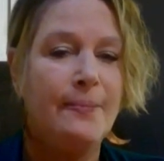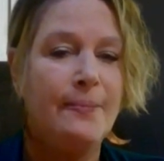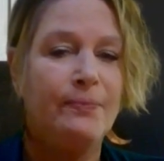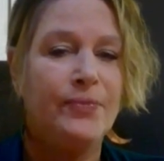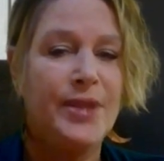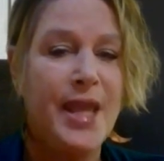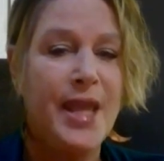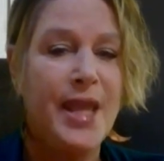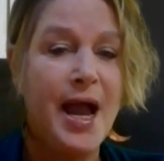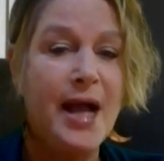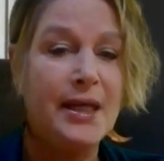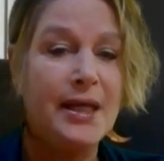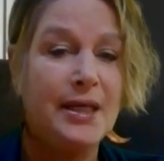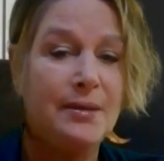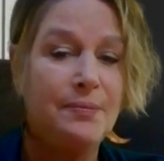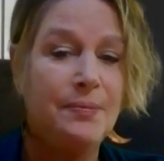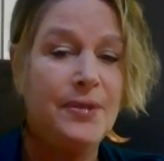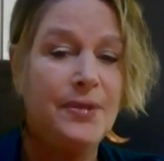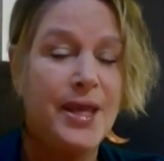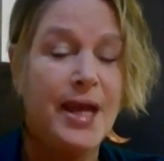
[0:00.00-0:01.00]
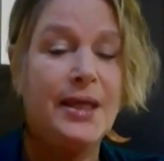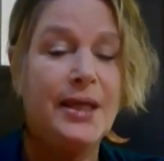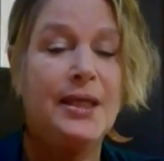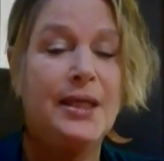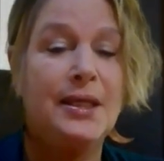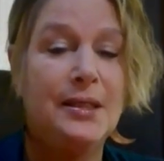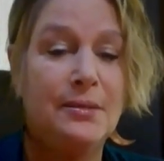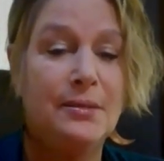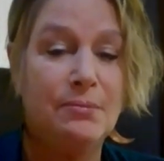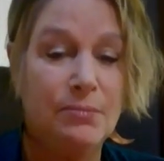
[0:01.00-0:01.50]
that
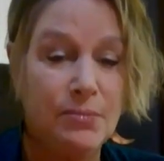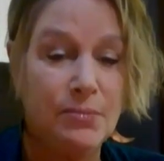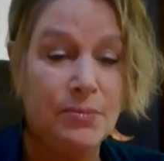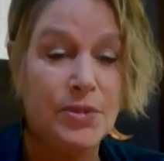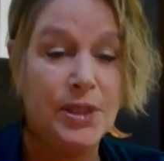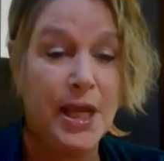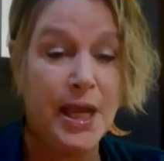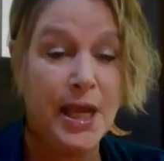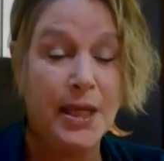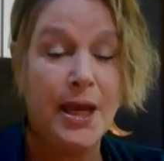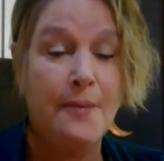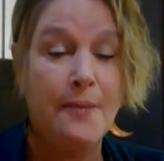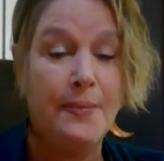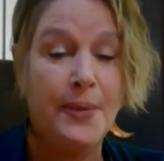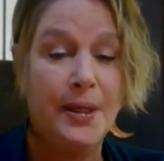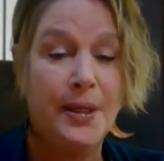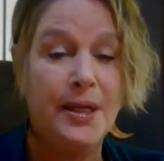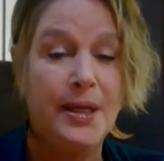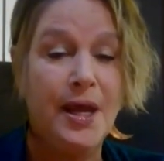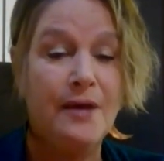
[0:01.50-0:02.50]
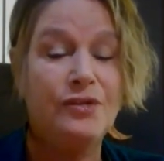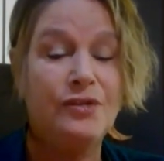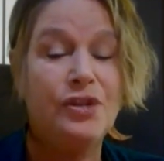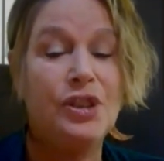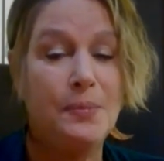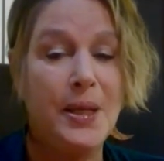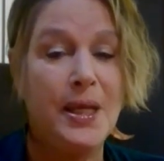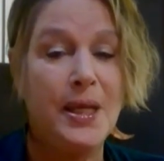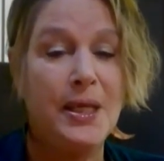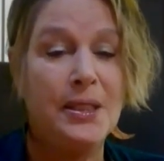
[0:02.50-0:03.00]
can take up enough
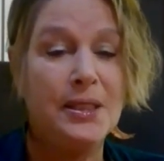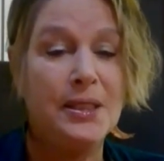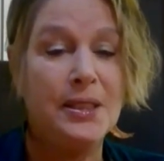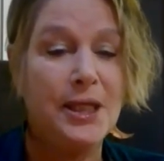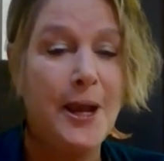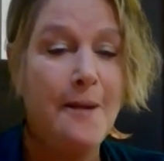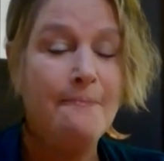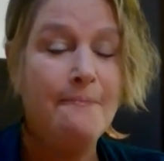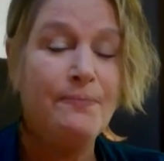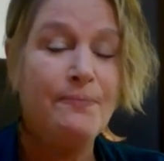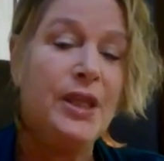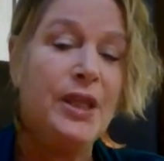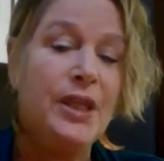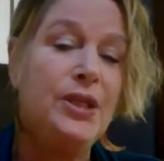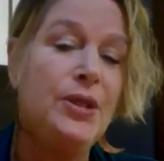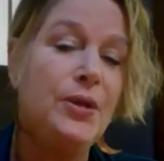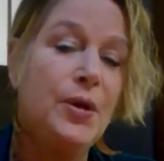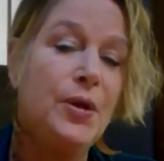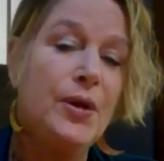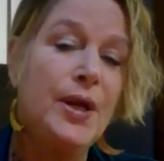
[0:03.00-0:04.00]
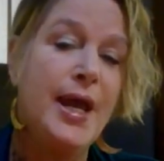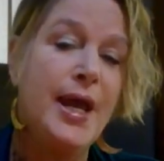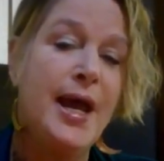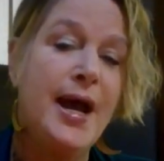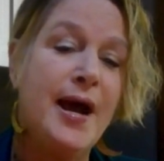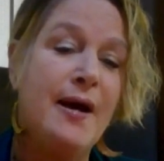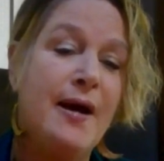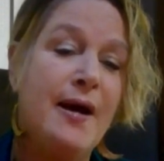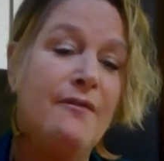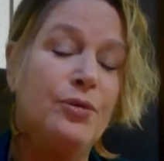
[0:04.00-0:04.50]
space that you don't
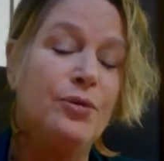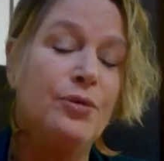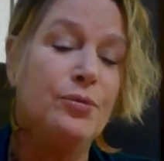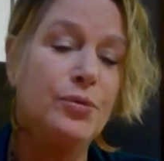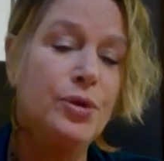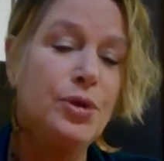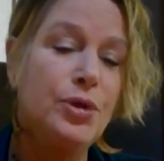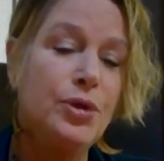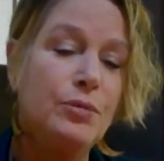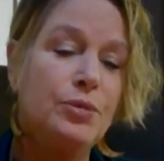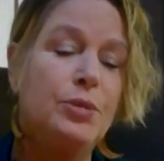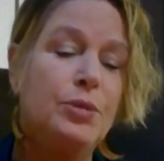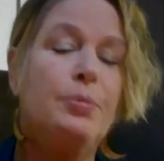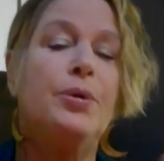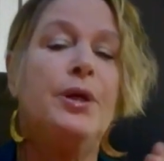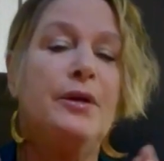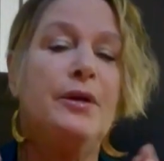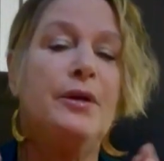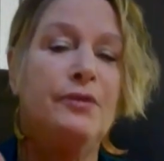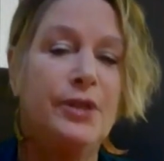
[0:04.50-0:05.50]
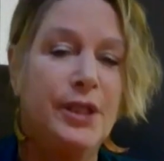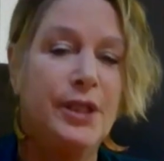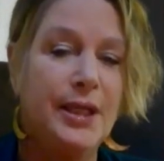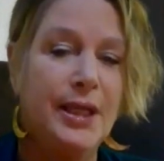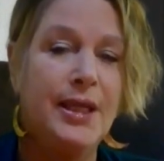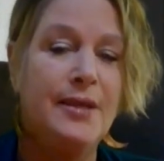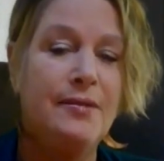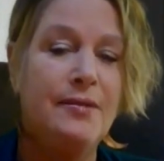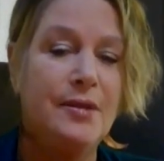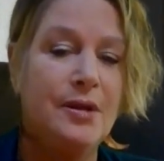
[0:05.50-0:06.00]
have the room to put everything
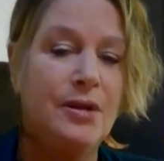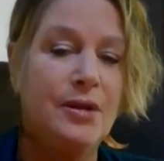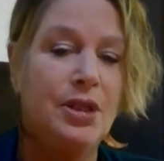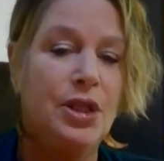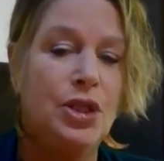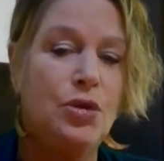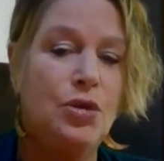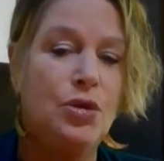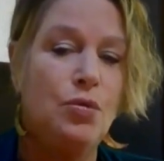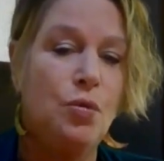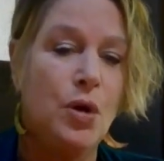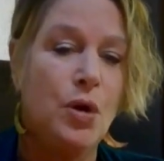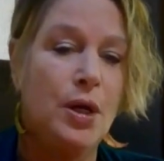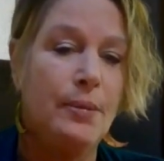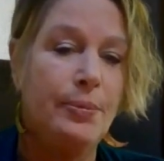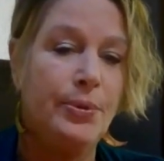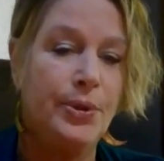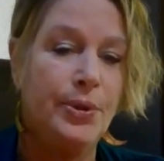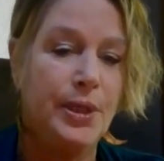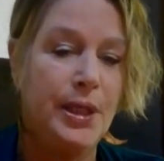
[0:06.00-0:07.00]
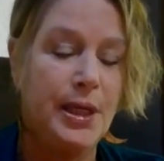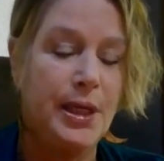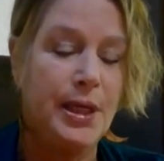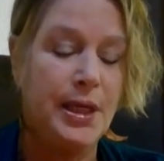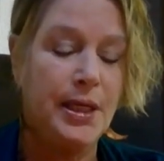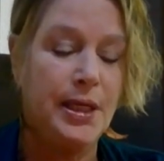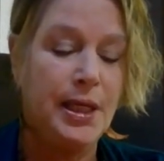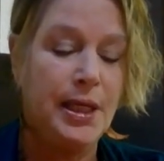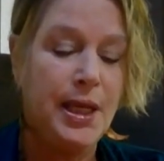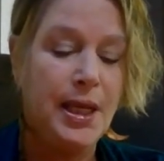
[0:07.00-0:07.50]
in there that you want to put
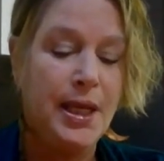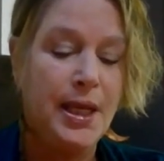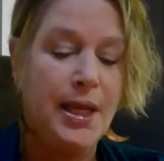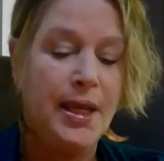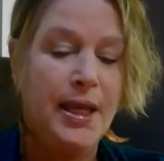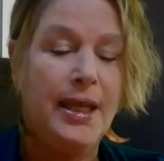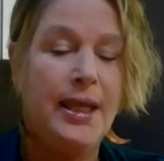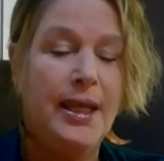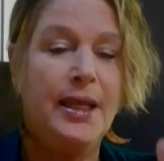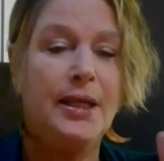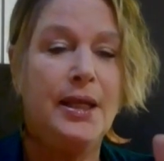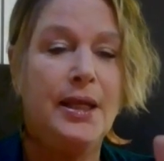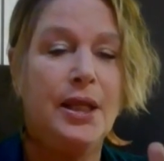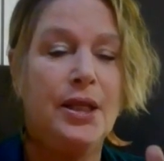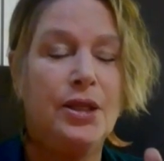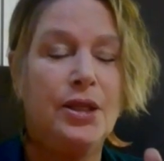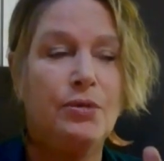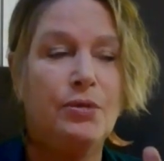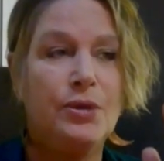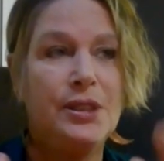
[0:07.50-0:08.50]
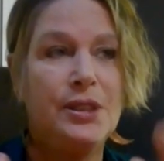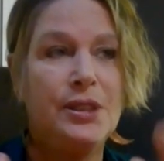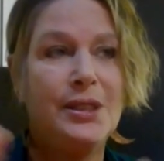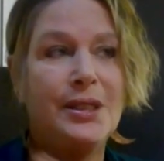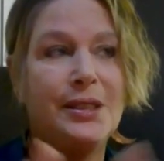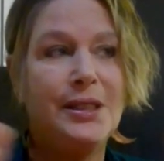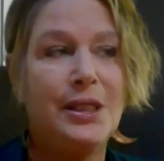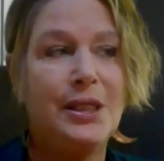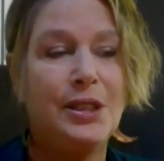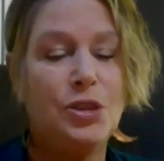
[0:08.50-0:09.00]
in. And the reason I
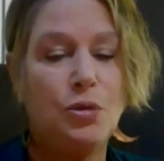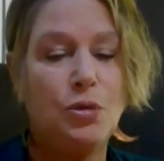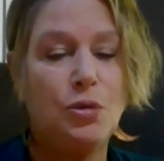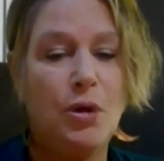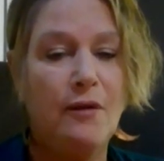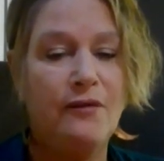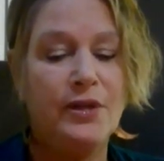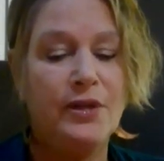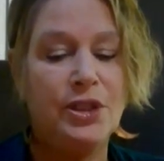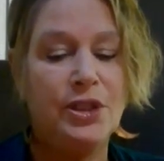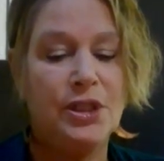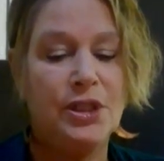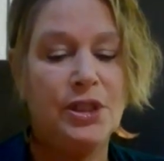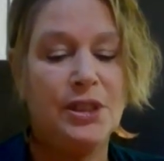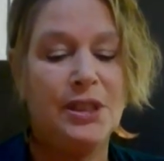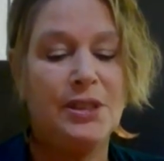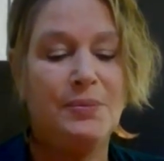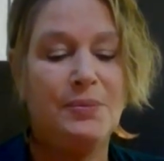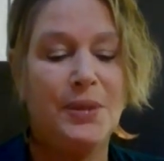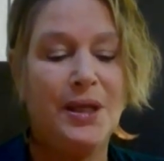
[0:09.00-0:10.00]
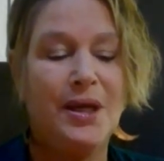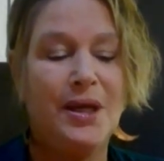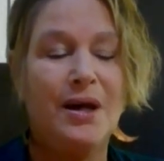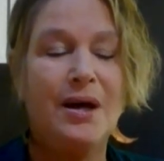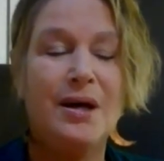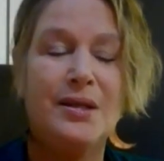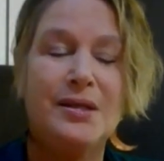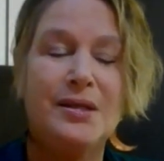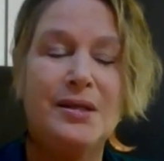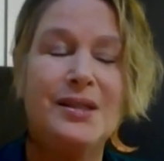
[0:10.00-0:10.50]
say 12 inches is
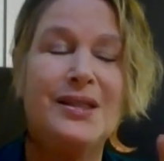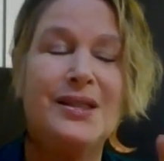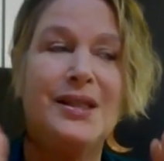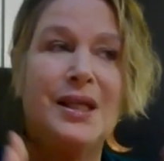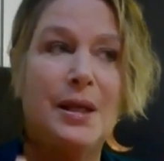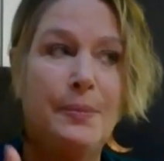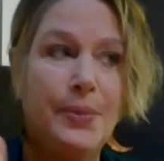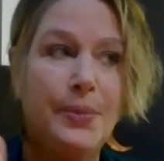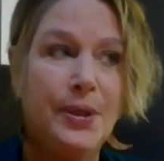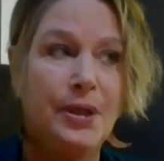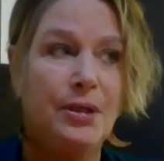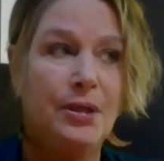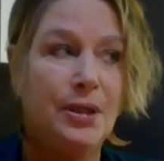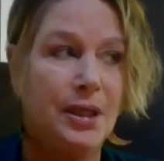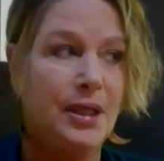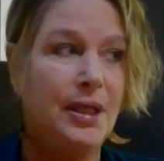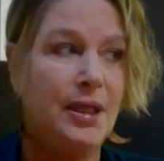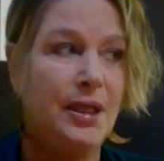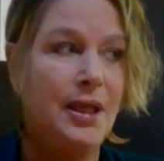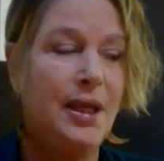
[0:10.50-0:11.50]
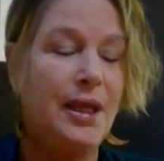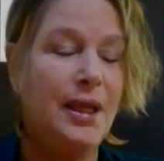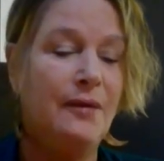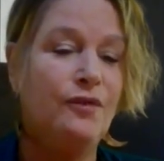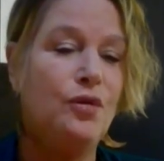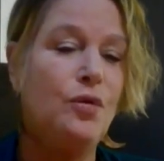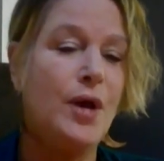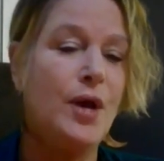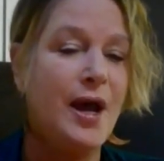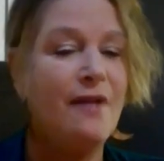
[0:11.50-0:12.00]
because typically, if
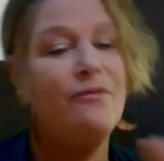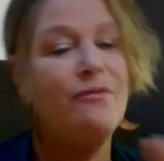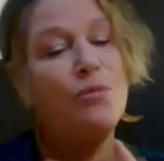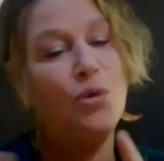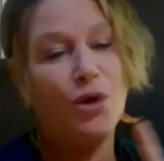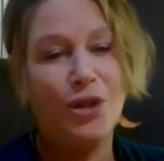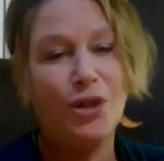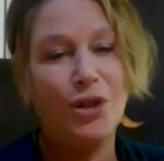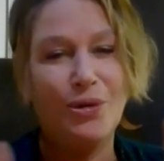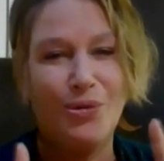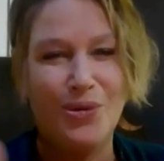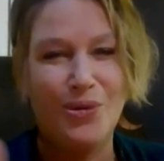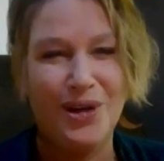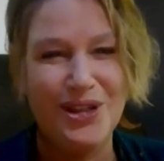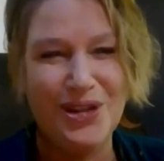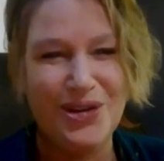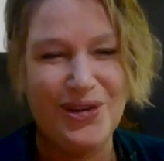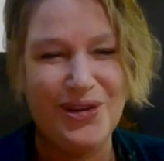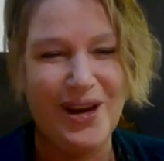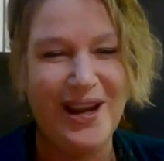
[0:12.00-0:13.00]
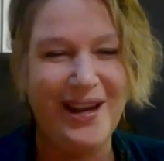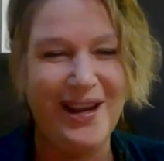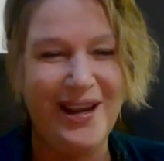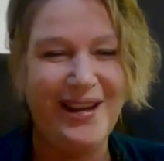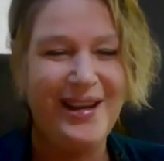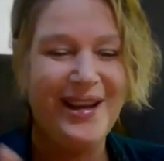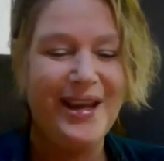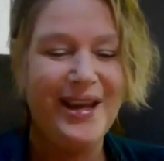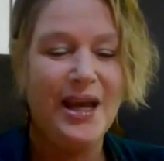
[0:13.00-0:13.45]
you have more than one tray,